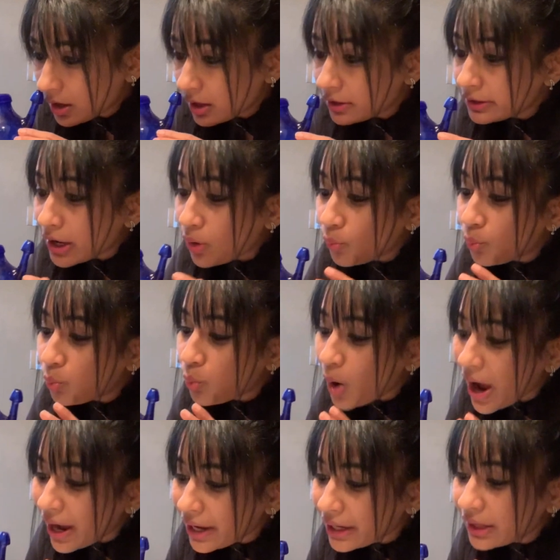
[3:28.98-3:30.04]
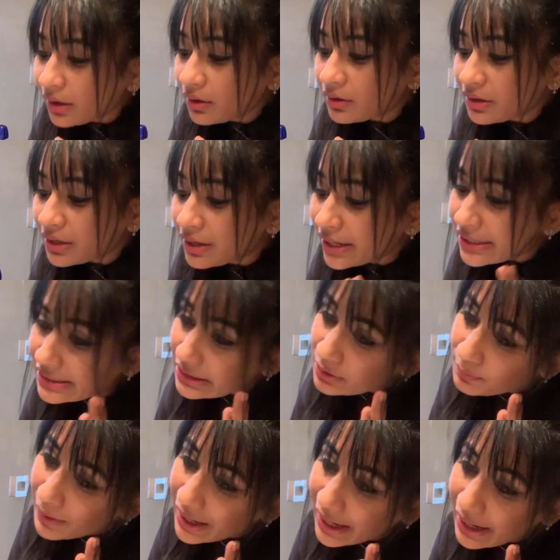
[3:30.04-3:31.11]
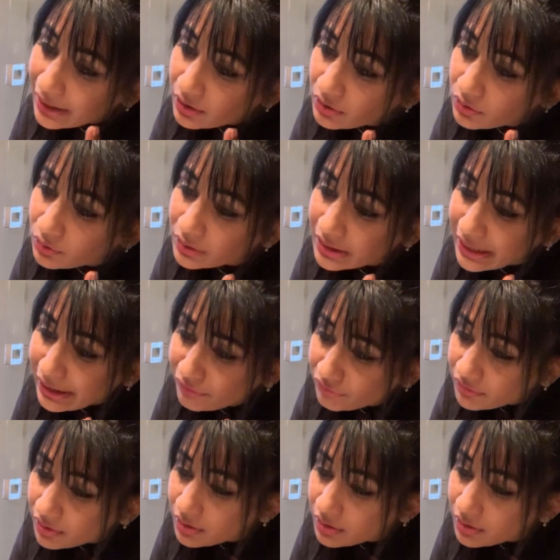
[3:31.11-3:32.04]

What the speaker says: Now, why did I tilt my head to the left?